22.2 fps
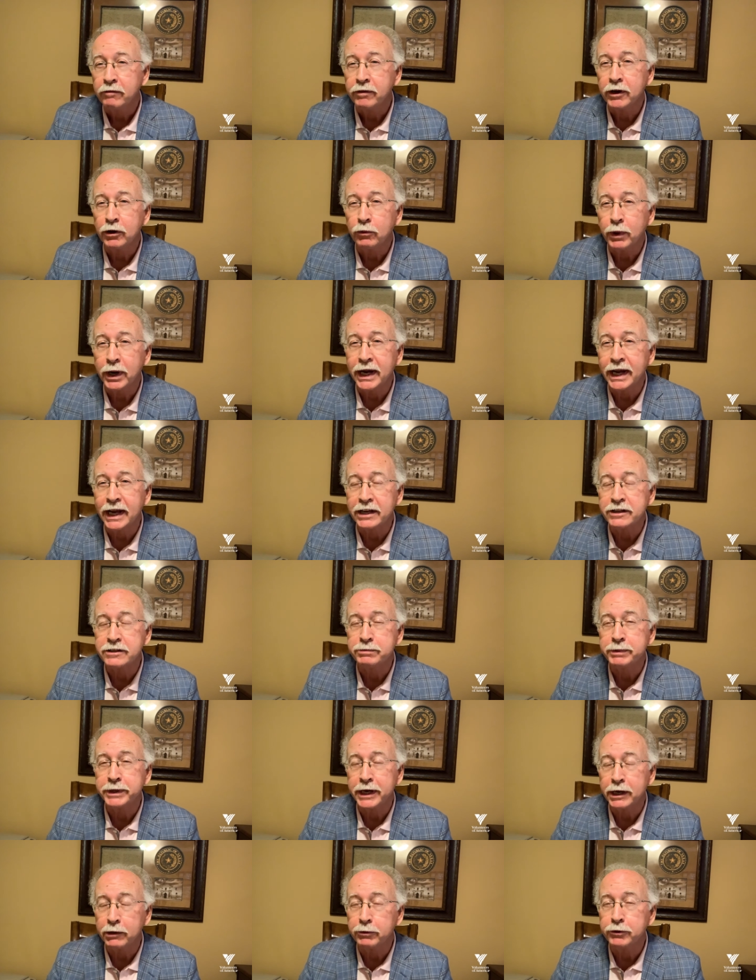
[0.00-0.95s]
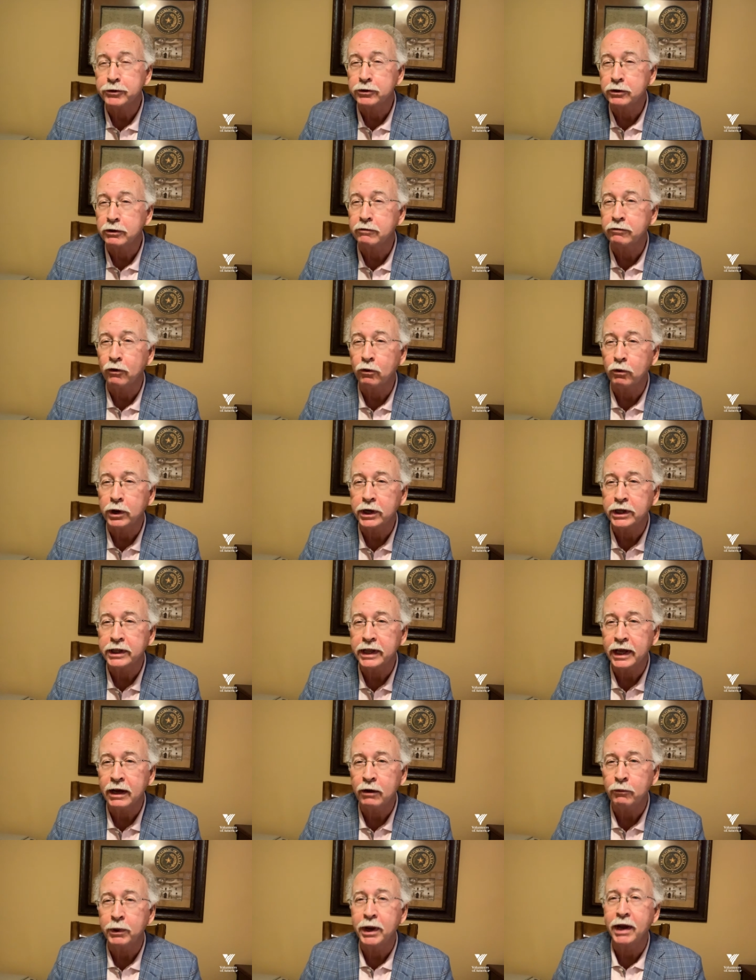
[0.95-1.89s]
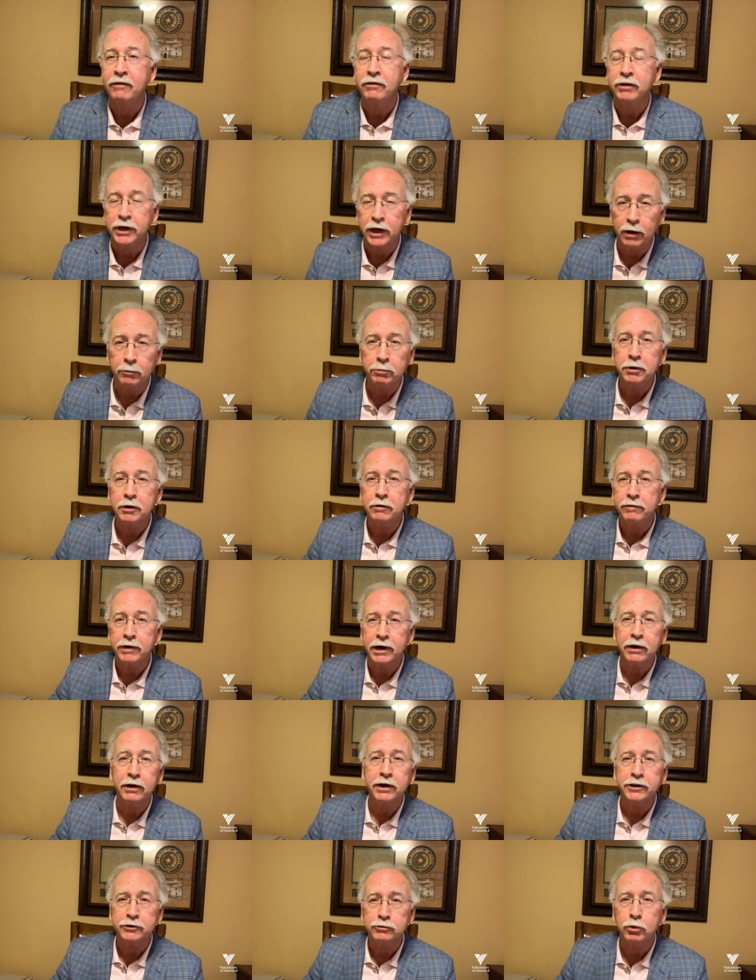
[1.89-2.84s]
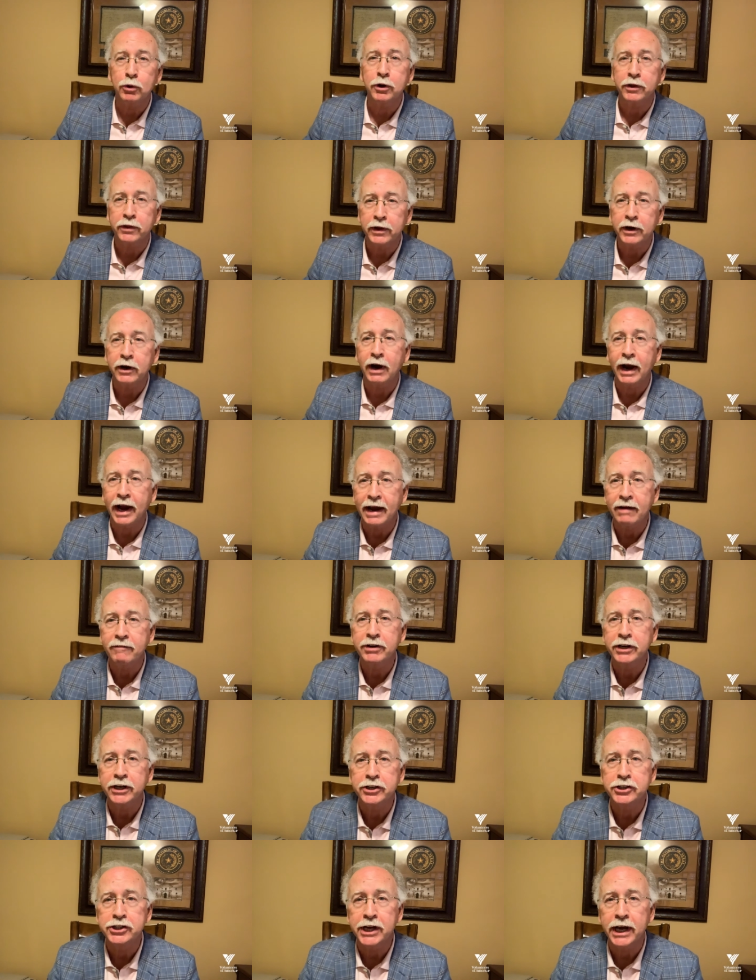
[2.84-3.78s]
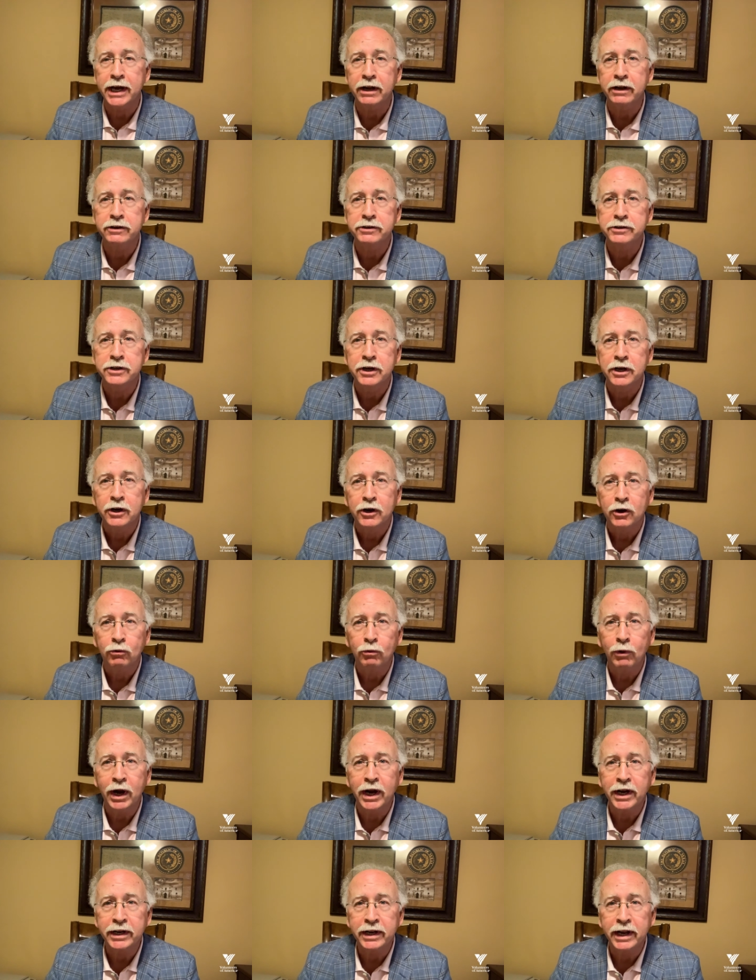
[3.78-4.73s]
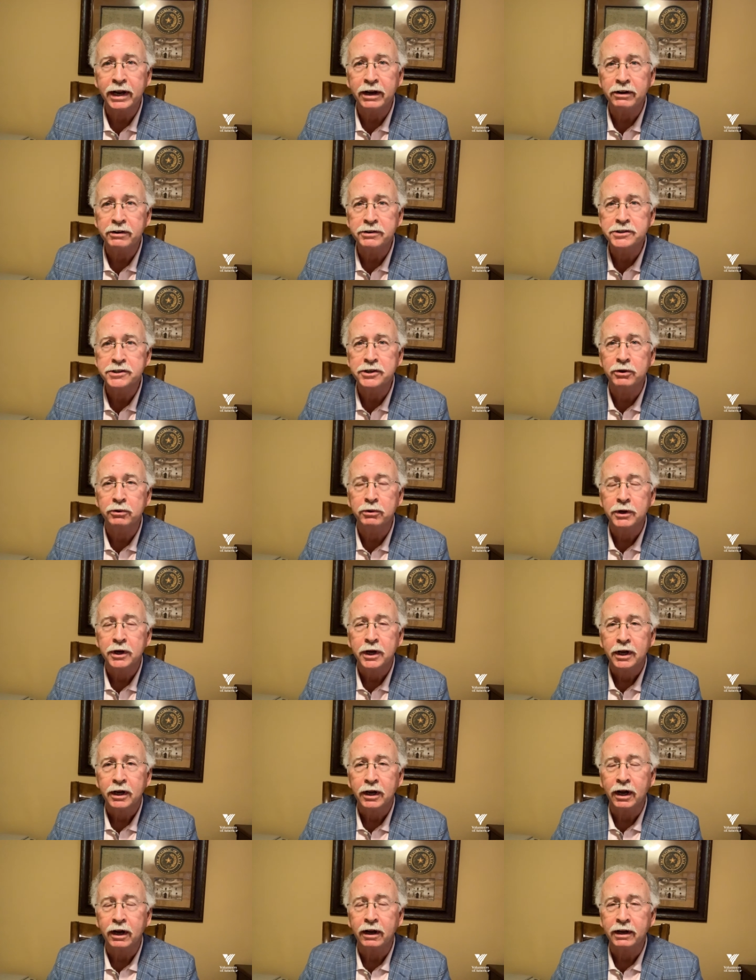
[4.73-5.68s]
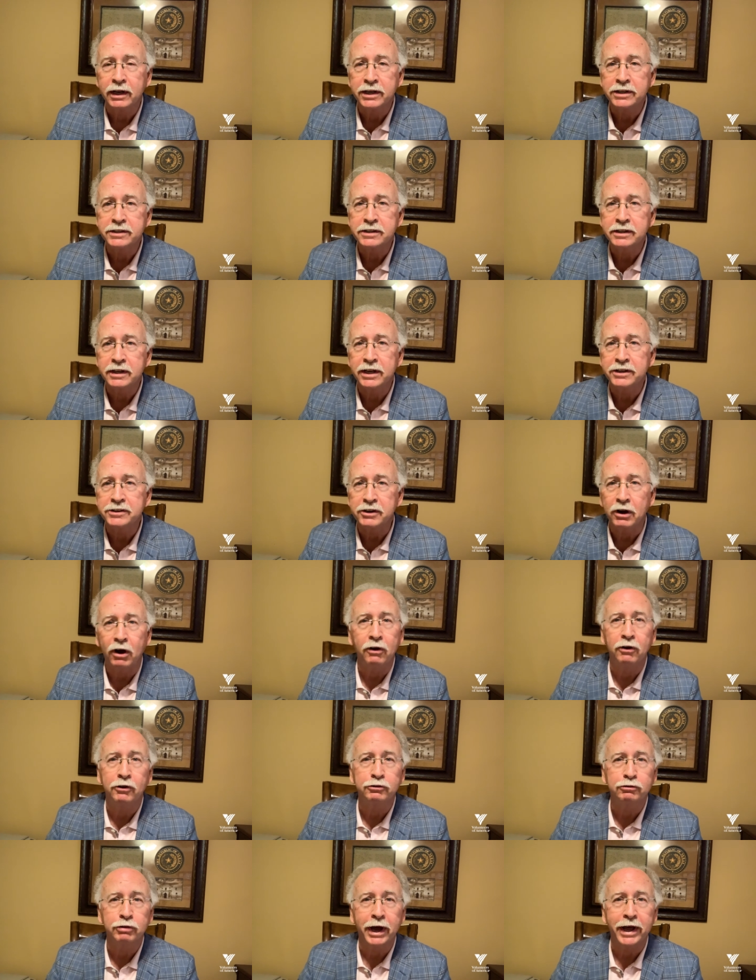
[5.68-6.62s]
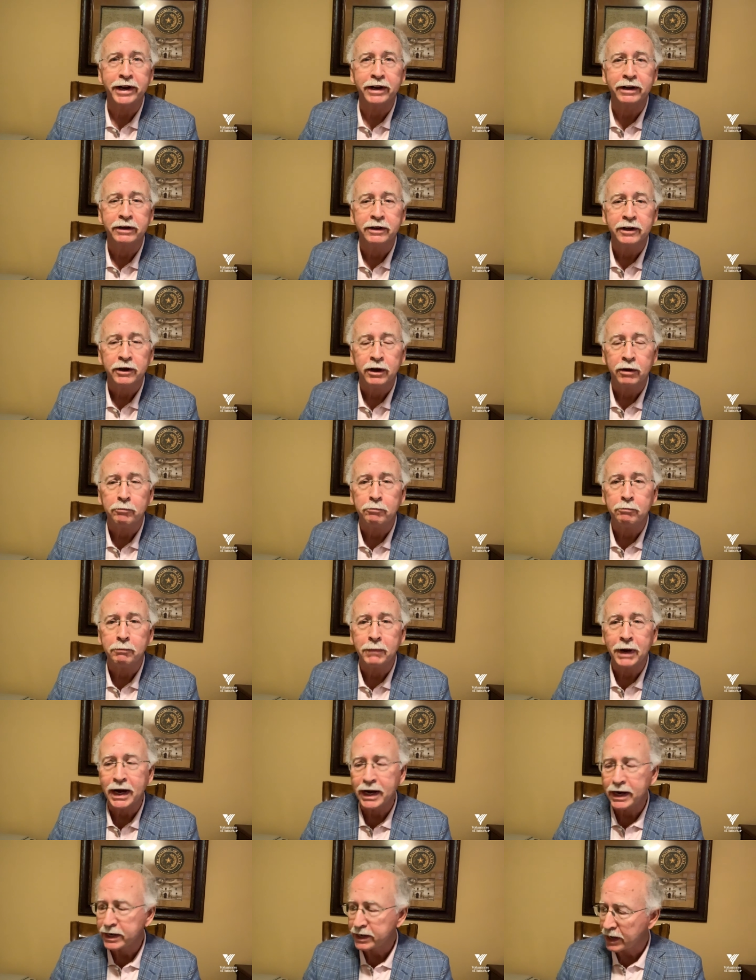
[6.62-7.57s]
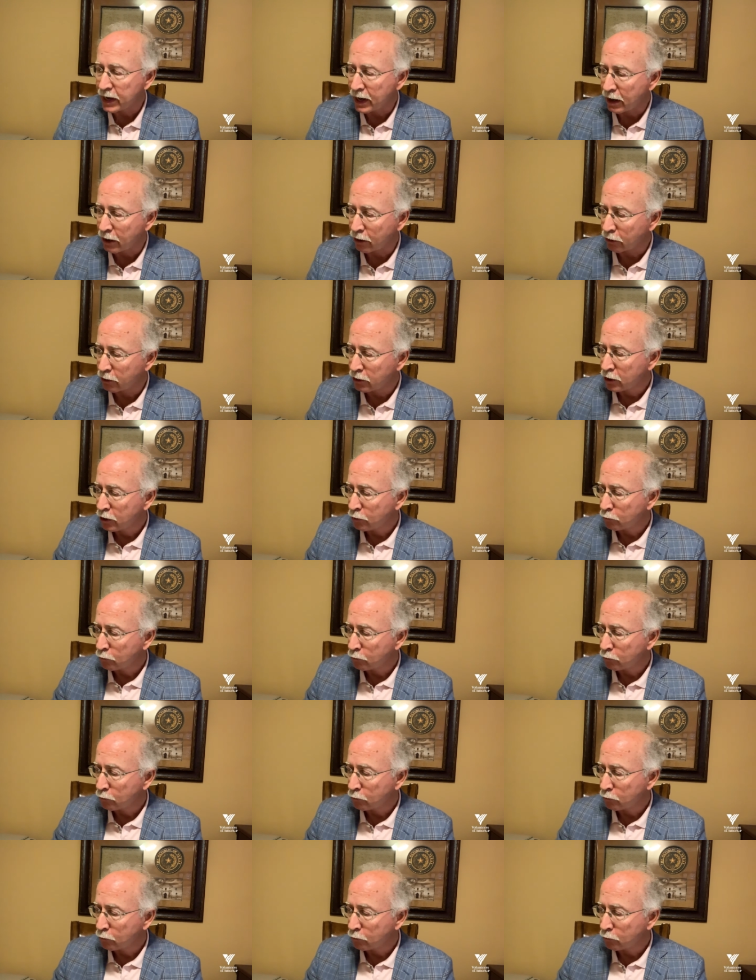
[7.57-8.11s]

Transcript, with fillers: VOA has been able to avoid that. We have a couple of areas where they're having a challenge right now. So uh, let's, let's all try to mind our